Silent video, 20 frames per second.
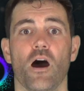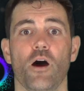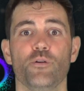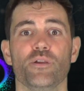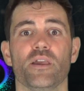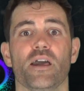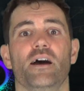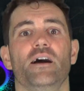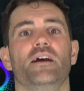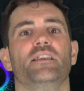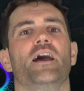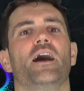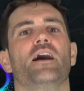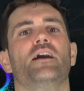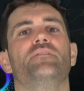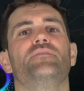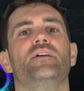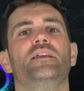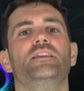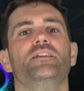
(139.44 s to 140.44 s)
Oh yeah, now
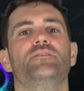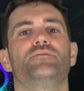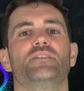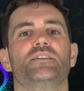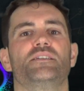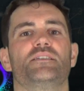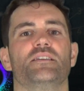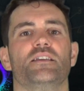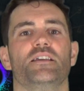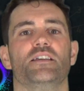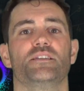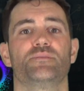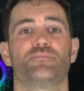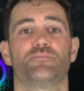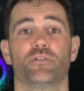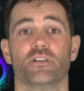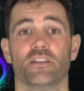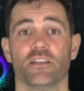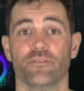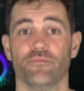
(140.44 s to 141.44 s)
if any of this is
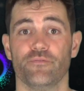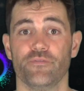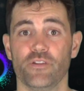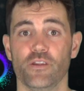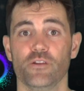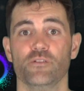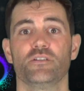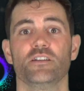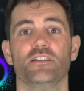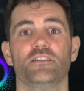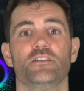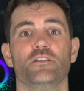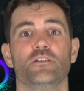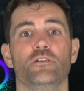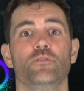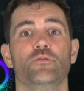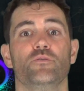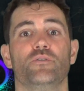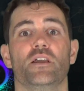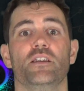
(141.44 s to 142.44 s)
pretty confusing to
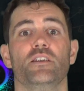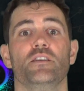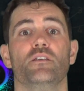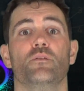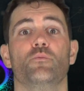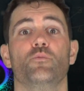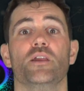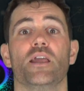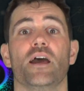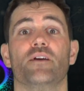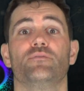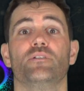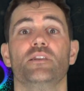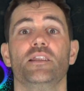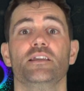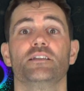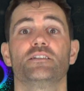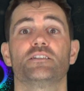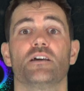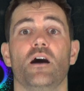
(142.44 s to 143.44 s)
you, then we have
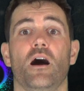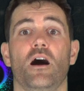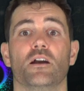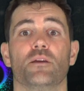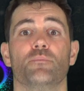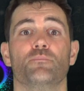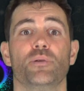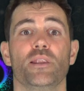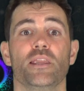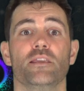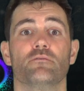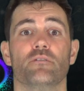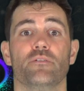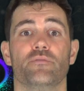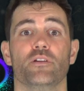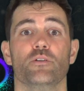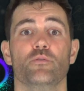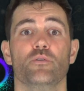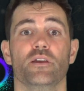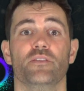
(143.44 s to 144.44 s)
linked to our complete
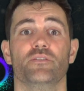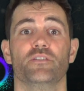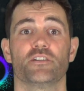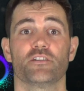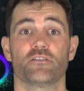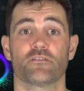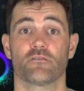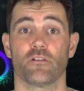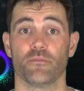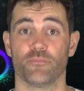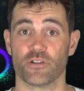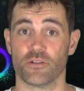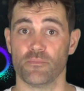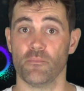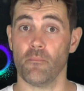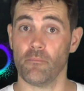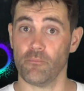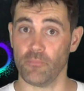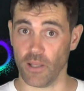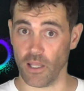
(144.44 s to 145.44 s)
review in the
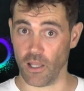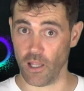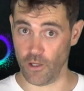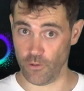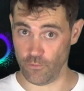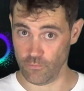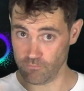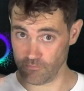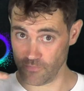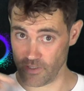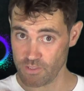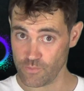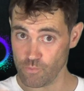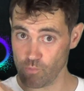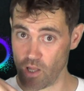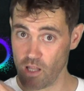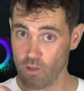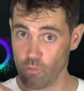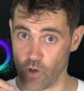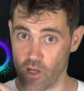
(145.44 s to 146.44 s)
description below. It's
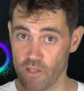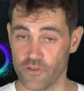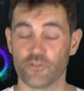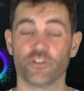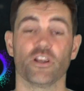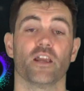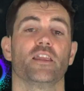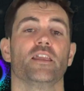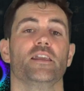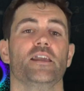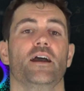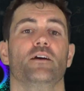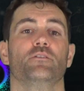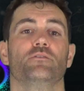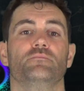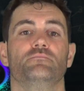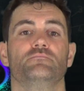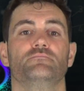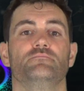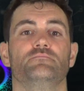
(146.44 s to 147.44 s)
well worth checking out.
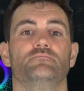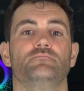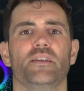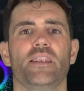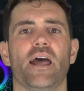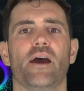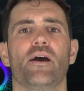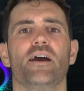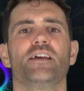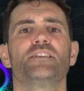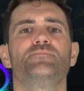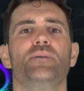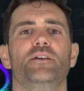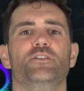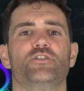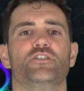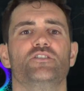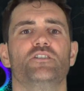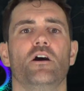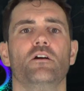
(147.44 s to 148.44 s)
Now, as
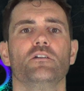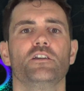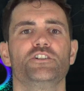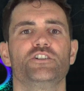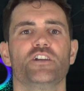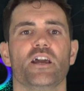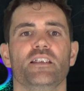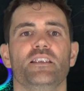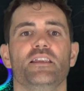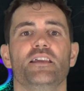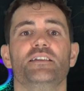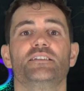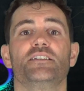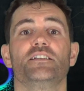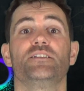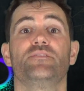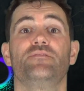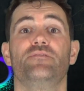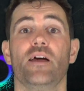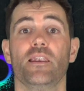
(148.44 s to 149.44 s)
mentioned, Holochain is
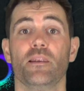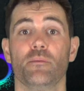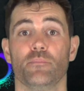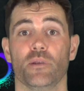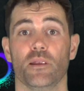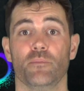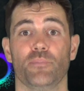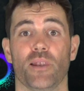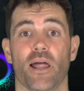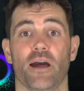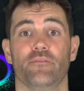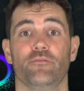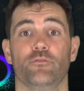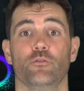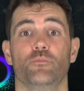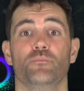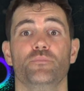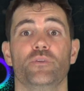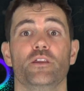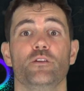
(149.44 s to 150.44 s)
a development
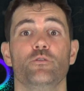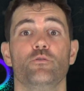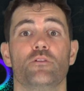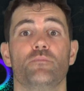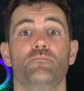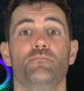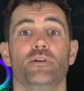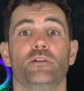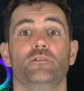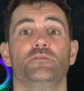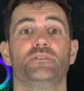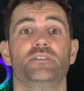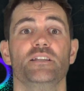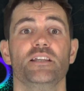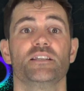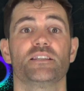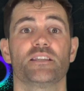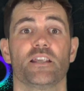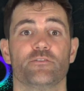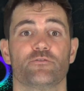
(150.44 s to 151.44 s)
platform that you can build
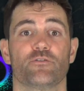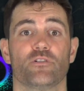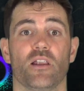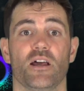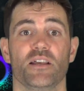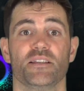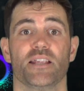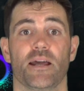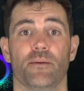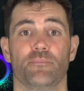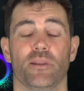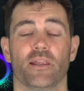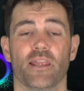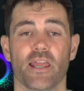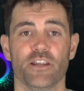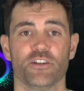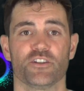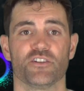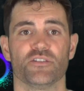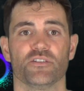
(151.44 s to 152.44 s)
decentralized
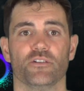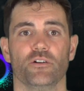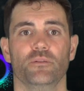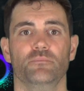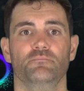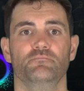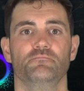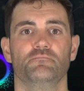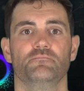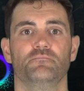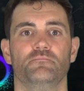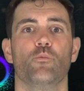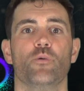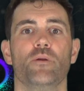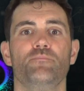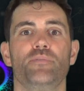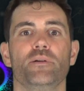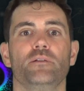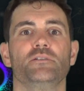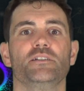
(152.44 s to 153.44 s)
applications on.
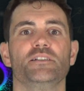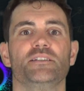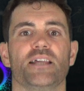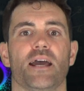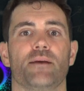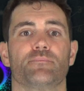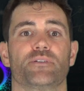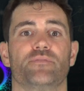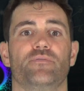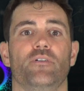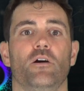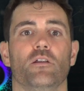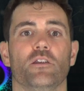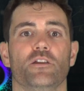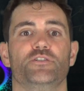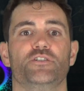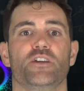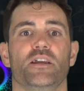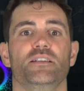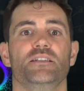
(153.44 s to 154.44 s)
When building dApps for
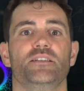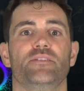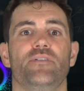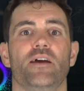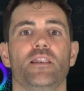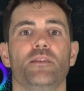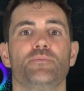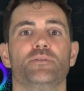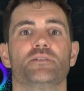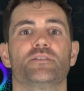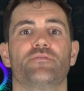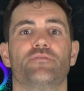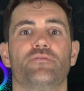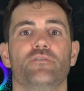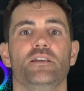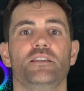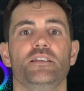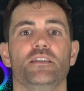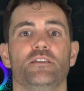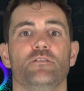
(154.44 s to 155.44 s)
Holochain, developers are
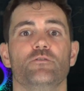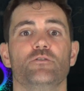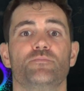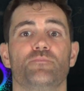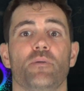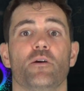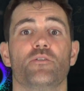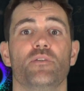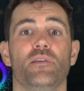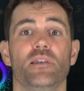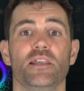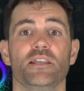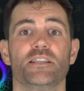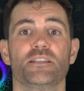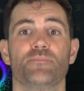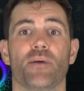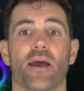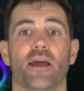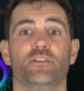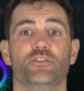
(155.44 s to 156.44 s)
free to use both
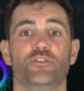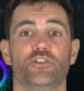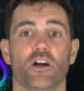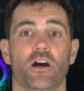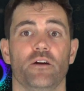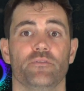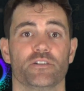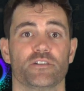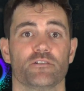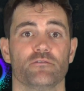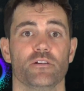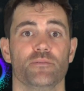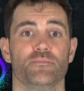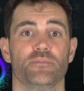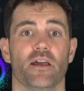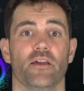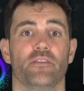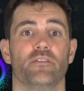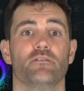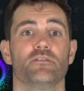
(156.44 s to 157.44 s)
Lisp and JavaScript,
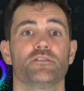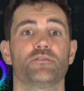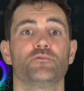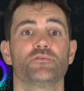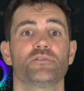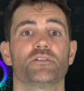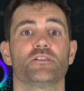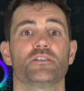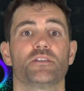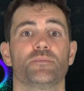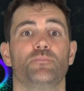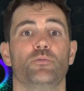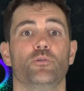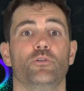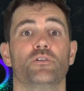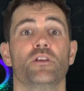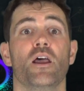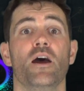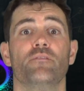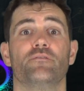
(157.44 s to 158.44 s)
and there is also
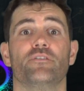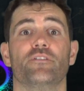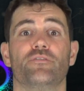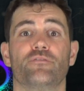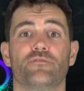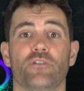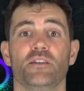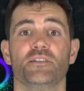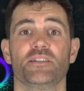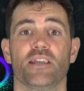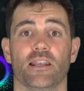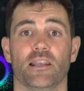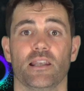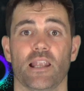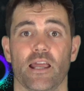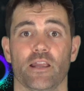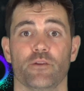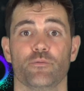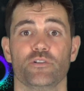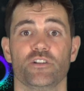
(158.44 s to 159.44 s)
support for front-end
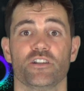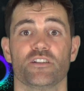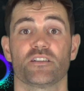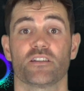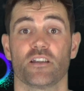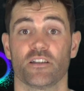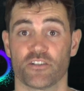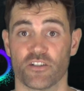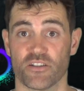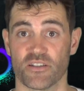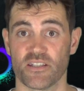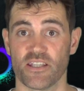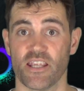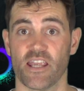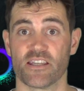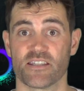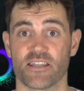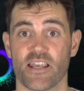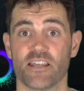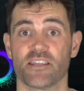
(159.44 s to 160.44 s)
languages such as
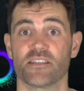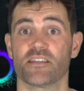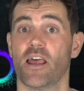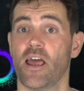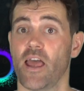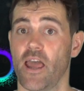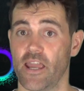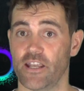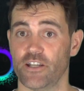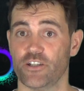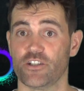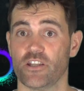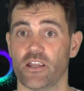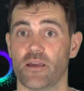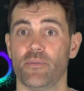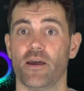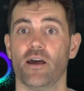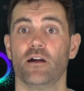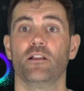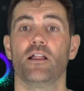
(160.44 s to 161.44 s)
C S S, H T
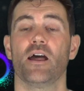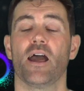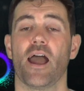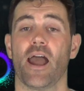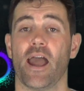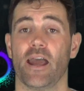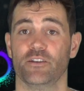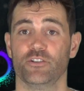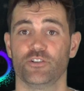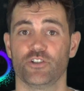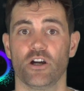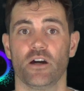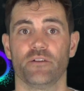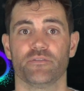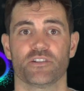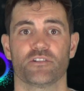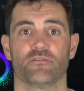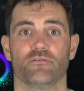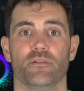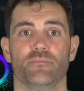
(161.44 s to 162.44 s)
M L, and
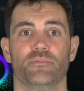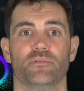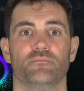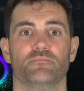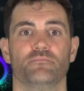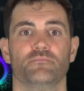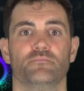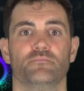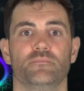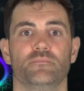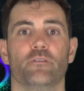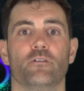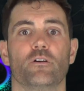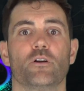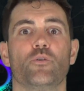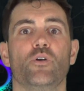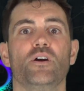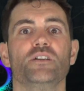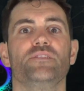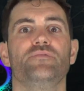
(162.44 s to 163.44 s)
JavaScript. There
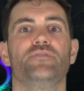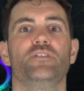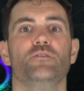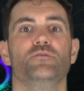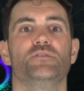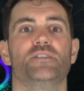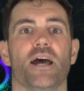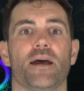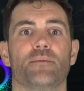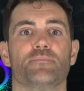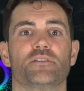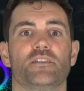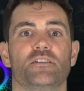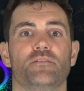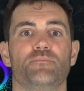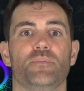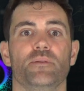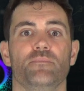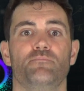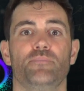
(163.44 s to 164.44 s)
are quite a few dApps that
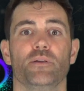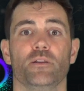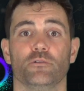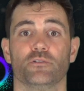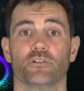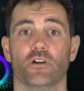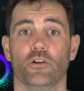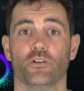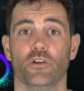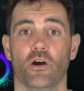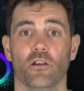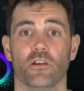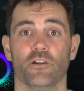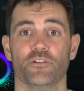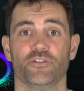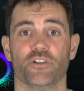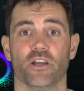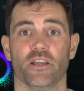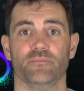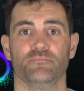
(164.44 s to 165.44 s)
have been built on
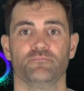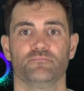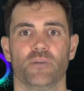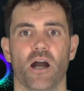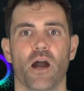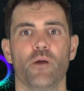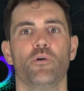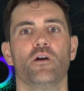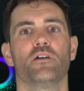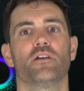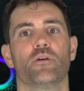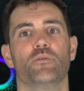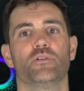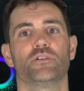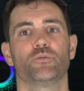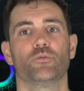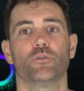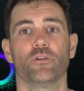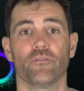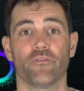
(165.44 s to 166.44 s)
Holochain. I won't go
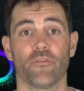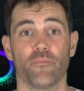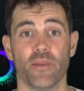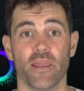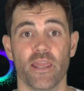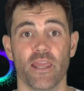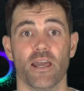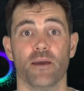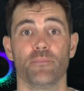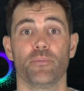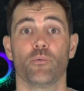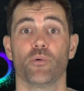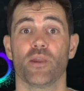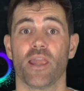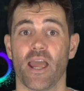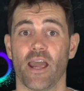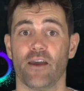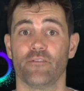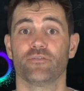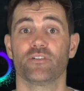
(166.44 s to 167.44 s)
into all of them here, but we
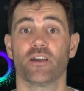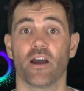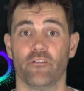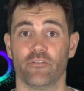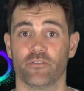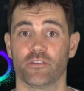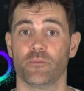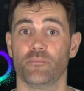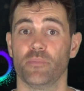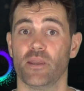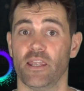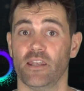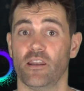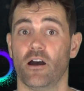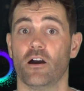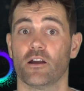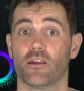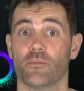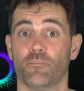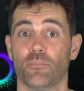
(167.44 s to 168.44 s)
have covered them in
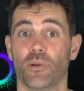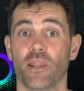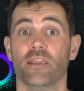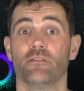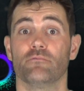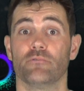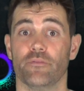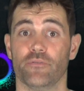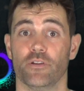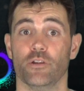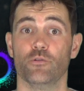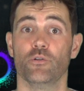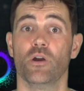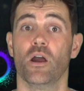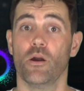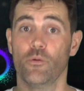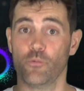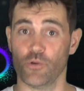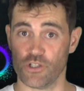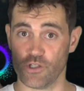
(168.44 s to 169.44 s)
our complete review,
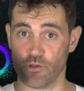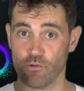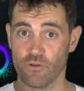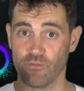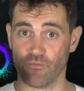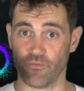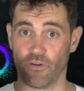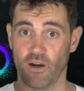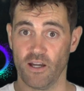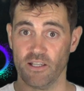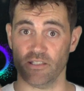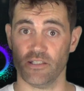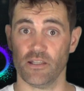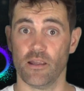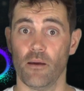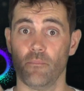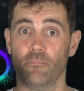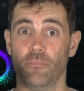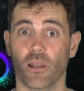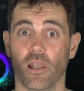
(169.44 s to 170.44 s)
which you can find
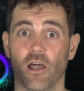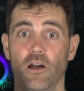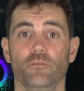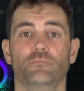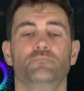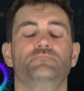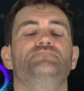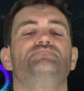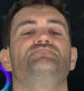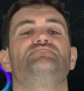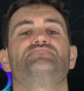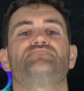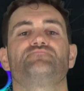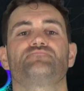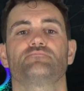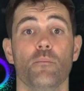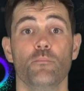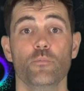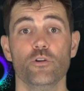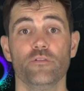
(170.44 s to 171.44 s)
below.
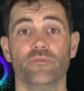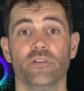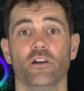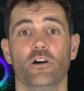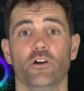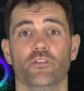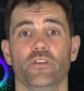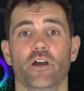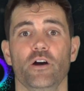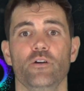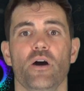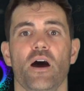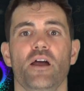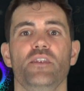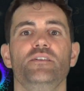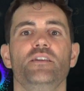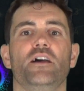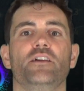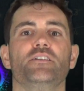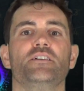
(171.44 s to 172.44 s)
Moving on though,
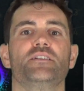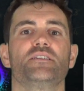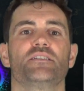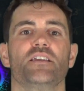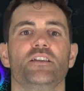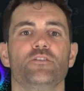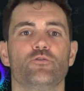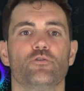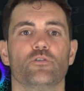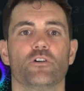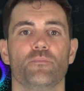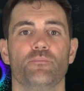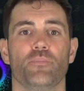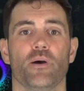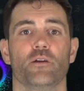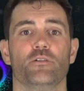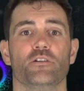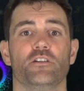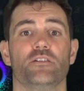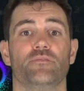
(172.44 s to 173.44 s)
another central
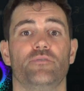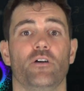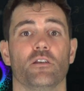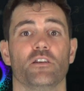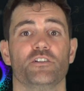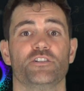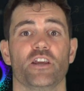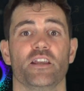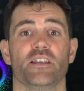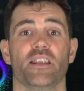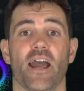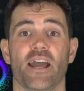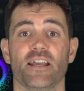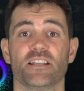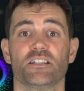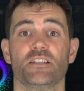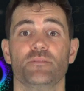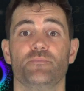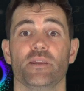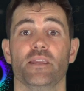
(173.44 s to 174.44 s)
component of Holochain
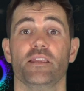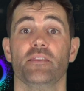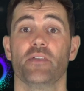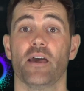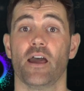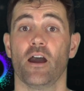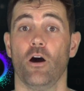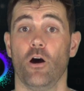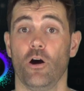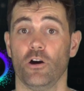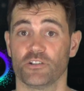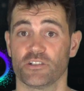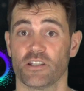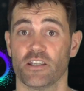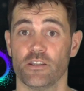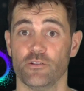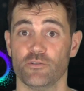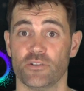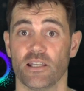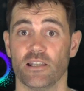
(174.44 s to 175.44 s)
has to be their HOT
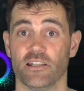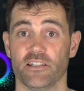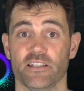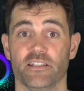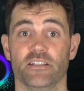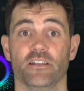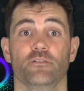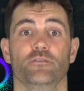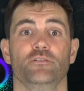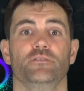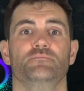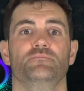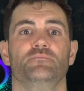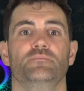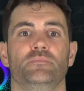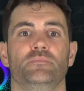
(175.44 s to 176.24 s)
utility token.